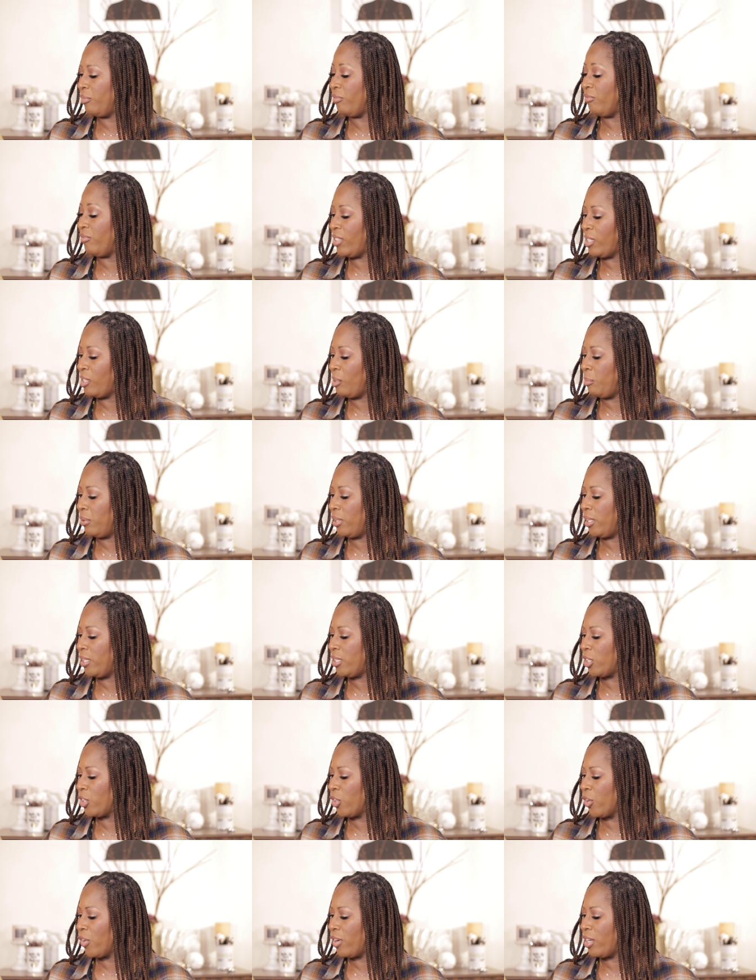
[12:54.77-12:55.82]
visibly
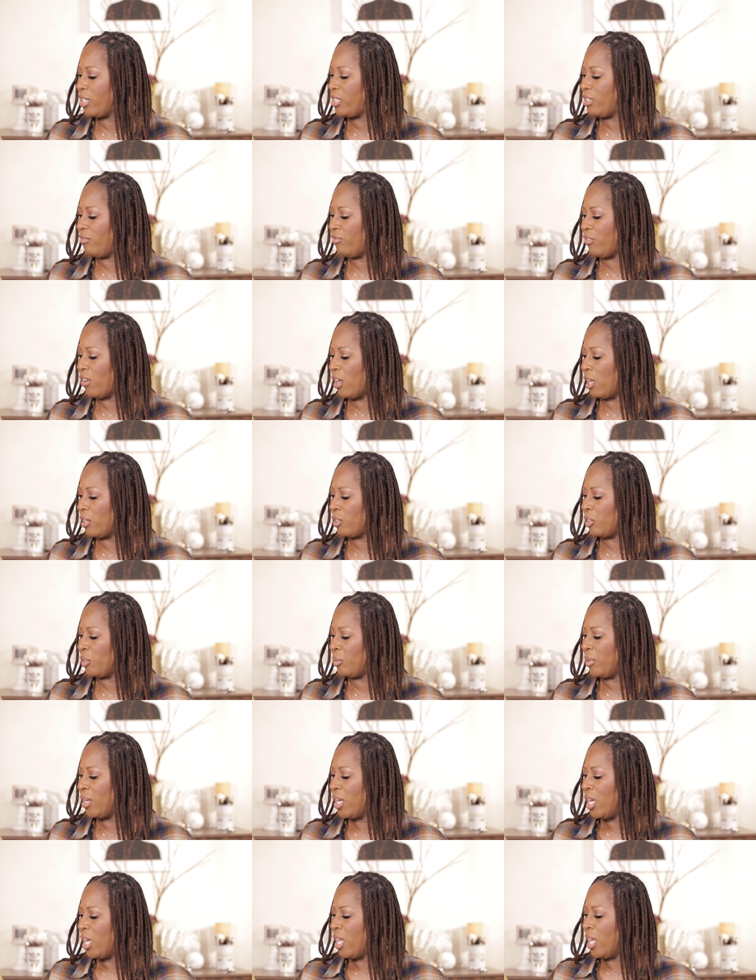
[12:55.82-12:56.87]
decrease volume
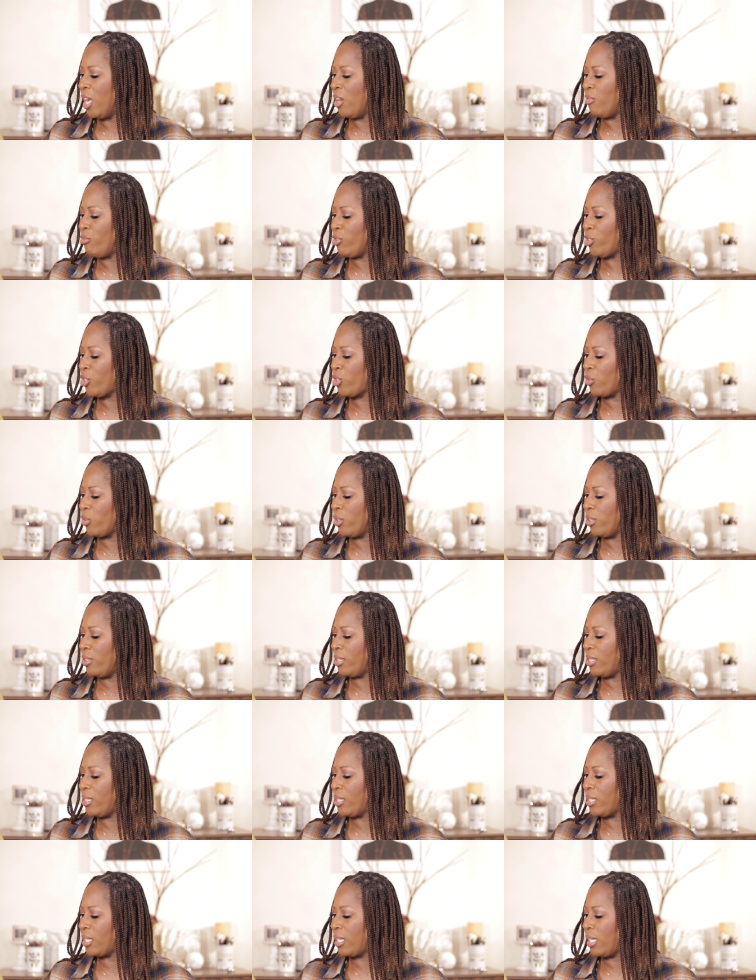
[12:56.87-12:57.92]
and restore the
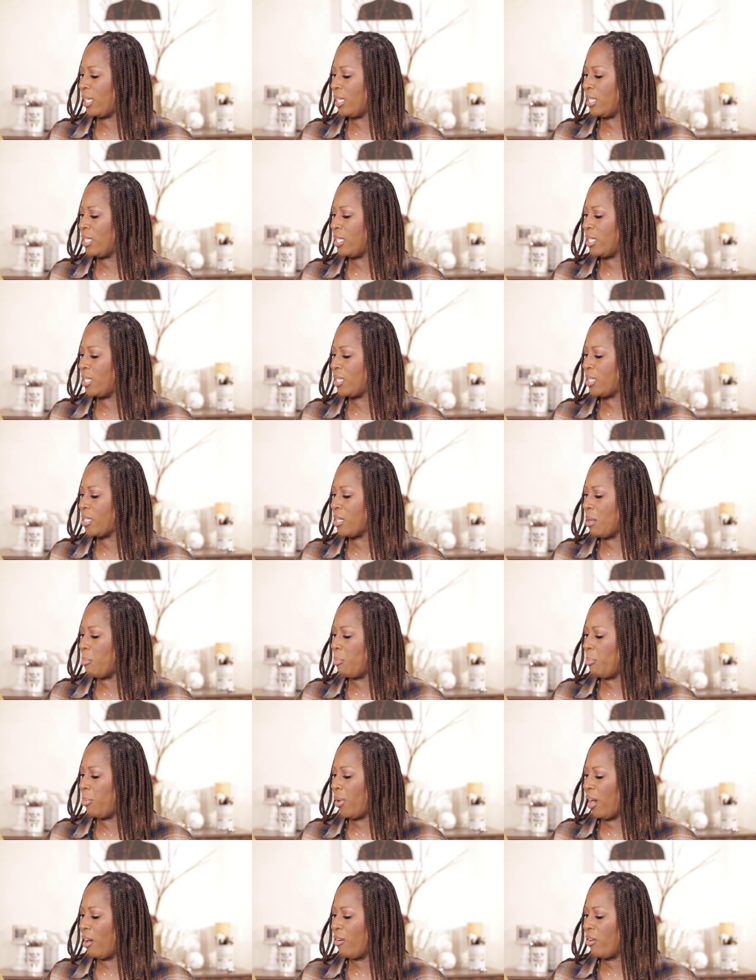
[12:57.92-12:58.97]
skin's
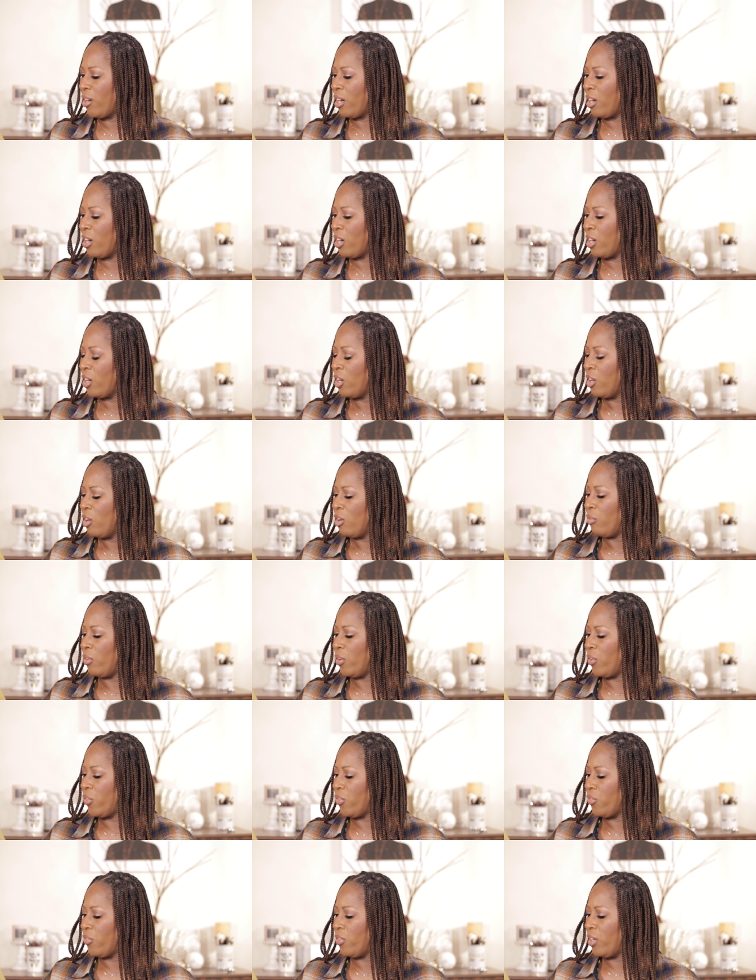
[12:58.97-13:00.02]
barrier
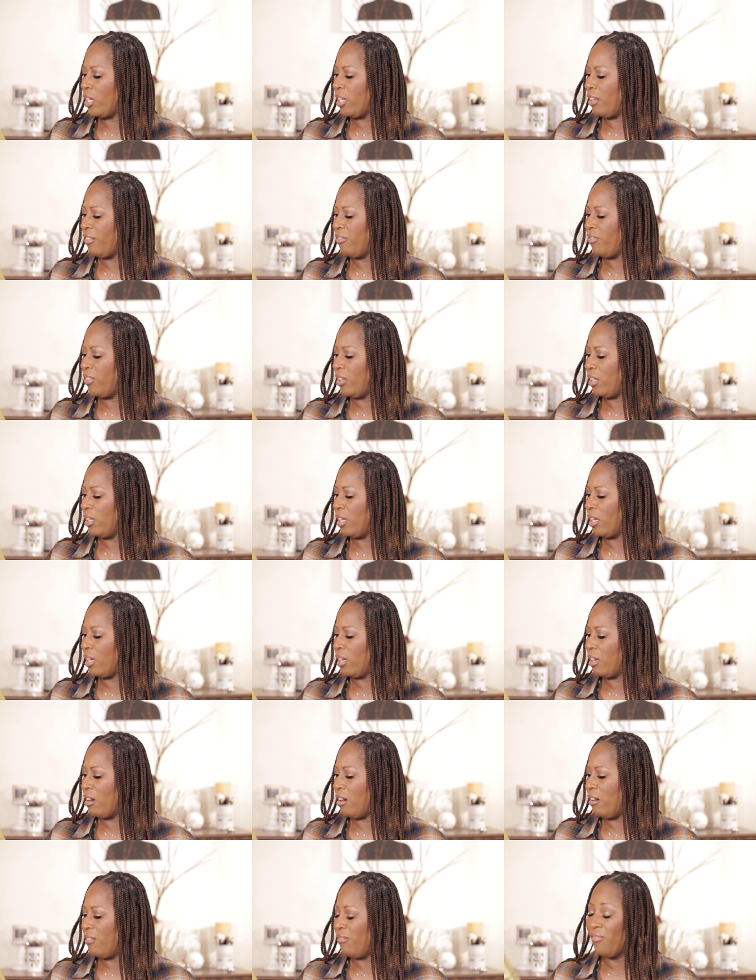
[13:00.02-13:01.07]
with 3D filling
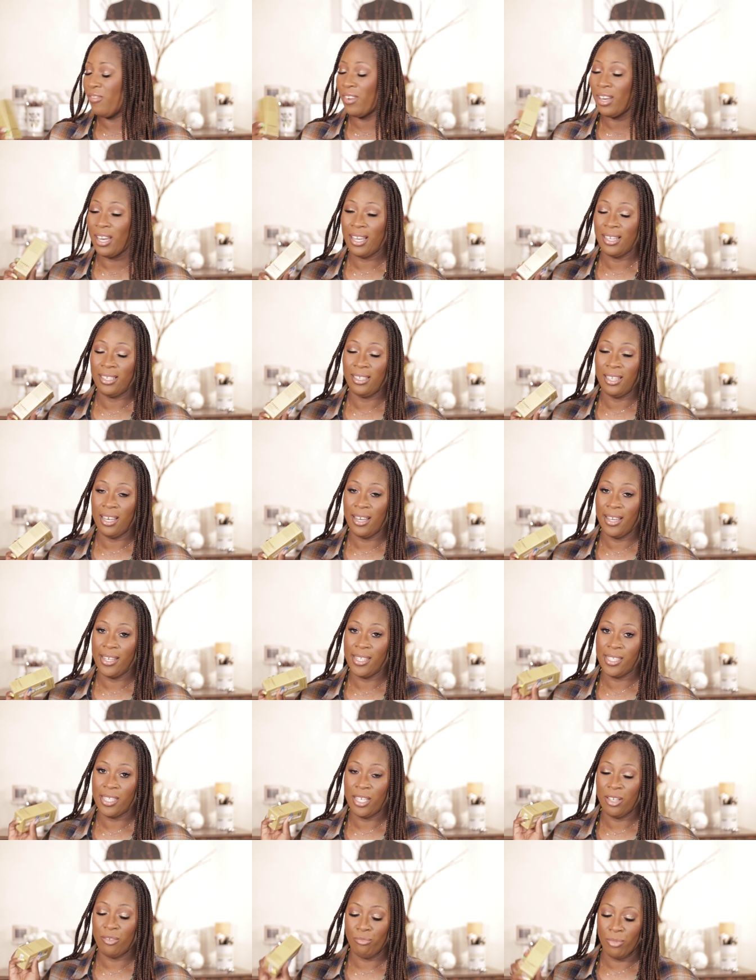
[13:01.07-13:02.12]
of fine lines
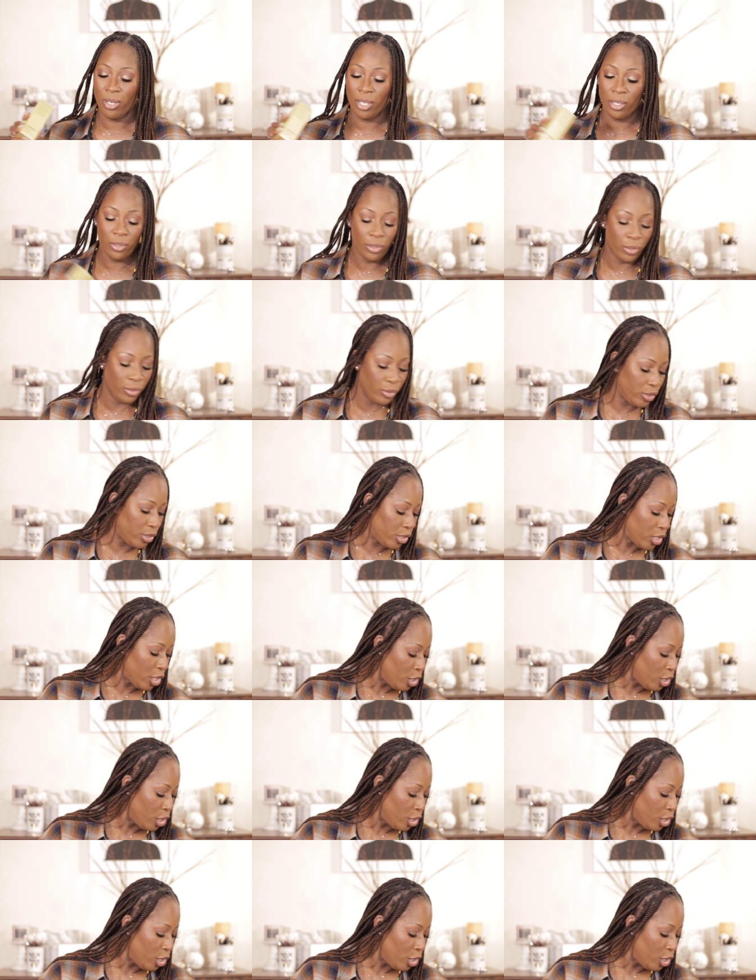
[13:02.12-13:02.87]
and wrinkles.